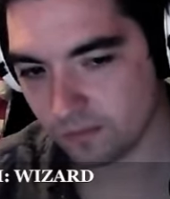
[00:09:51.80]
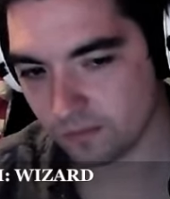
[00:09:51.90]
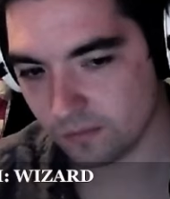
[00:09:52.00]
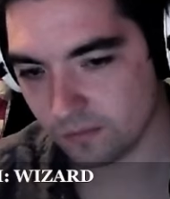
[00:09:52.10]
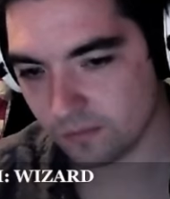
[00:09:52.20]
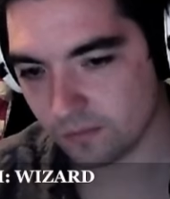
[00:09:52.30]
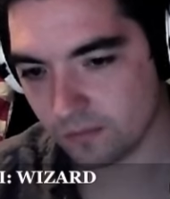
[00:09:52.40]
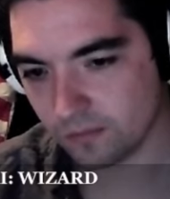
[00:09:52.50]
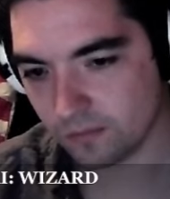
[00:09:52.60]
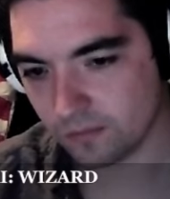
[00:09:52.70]

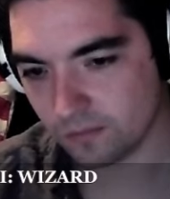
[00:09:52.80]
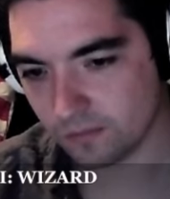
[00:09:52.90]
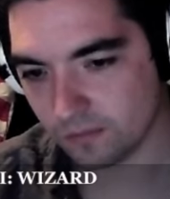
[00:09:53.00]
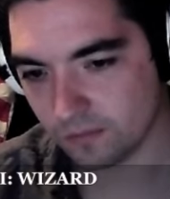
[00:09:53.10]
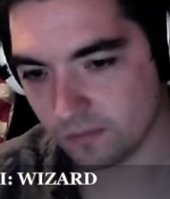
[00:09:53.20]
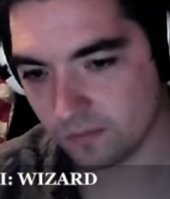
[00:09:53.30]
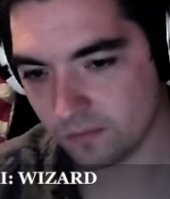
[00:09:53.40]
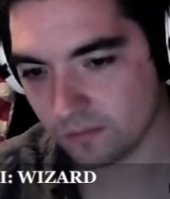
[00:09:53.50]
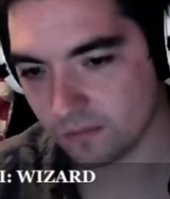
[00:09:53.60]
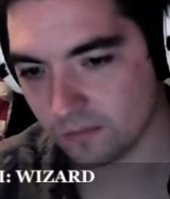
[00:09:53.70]

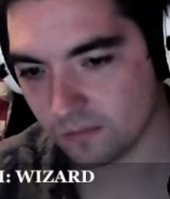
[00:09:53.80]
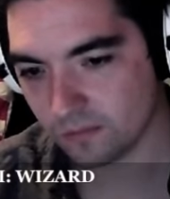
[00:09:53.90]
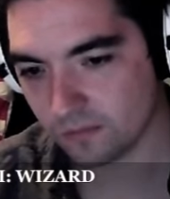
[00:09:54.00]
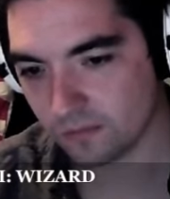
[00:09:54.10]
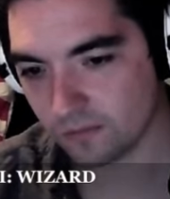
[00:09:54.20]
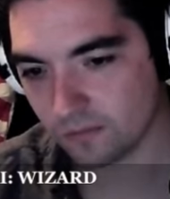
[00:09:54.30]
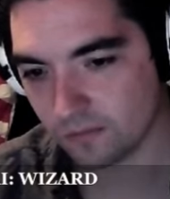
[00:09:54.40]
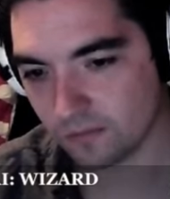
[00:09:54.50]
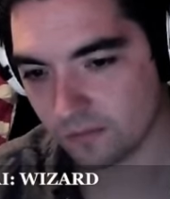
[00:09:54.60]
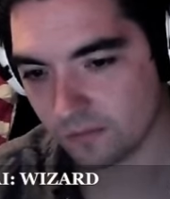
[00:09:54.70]

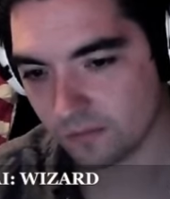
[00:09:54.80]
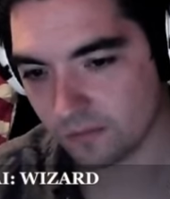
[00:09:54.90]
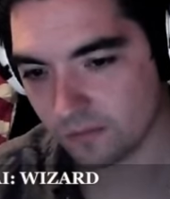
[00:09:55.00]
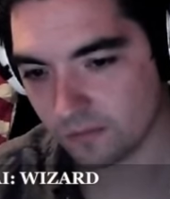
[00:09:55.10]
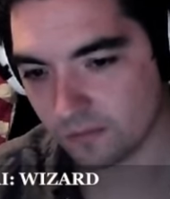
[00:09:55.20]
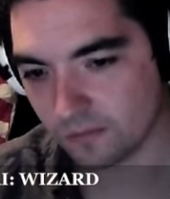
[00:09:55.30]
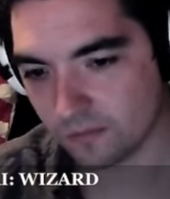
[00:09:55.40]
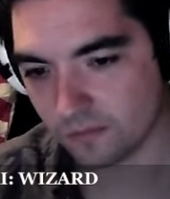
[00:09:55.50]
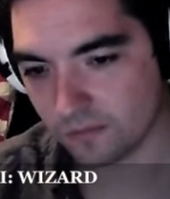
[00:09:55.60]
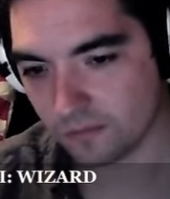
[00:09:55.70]

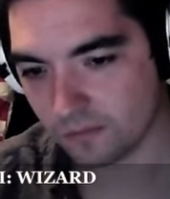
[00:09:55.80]
(not speaking)